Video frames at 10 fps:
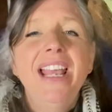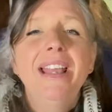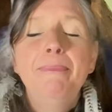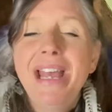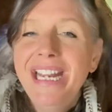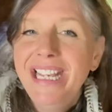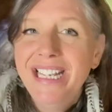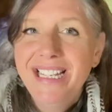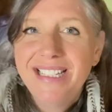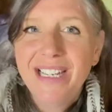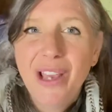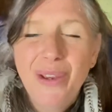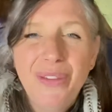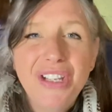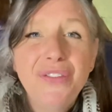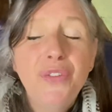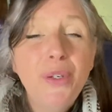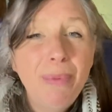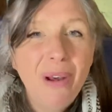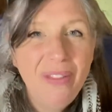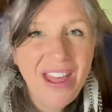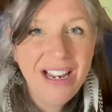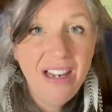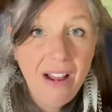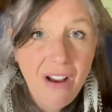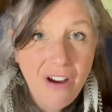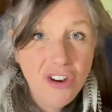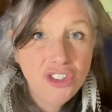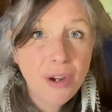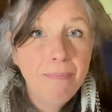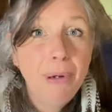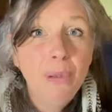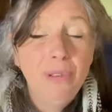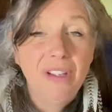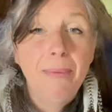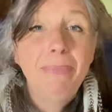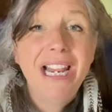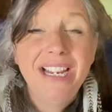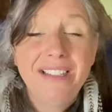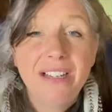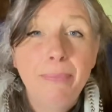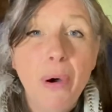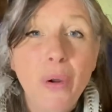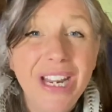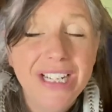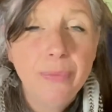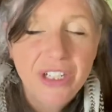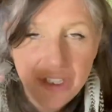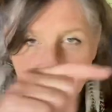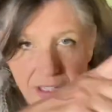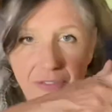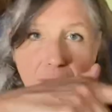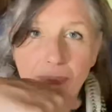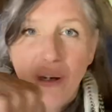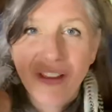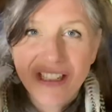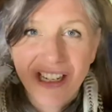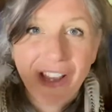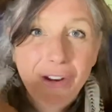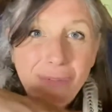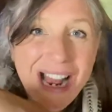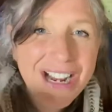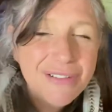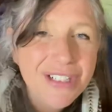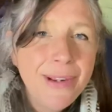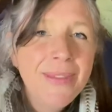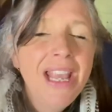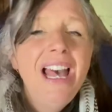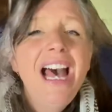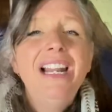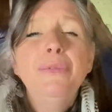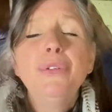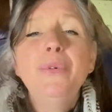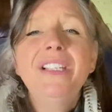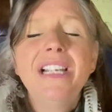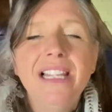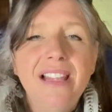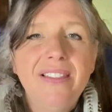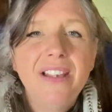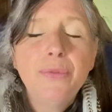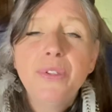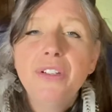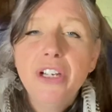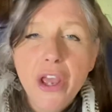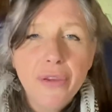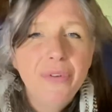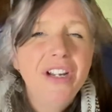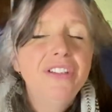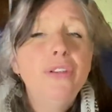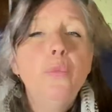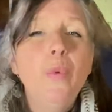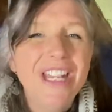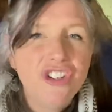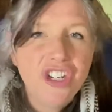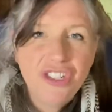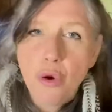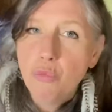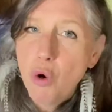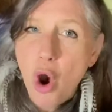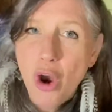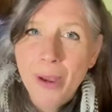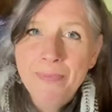Many years ago, this footpath had a large boulder placed upon it, which, you know, the footpath had to go round. And it was always said that this was known as the Witch's Rock.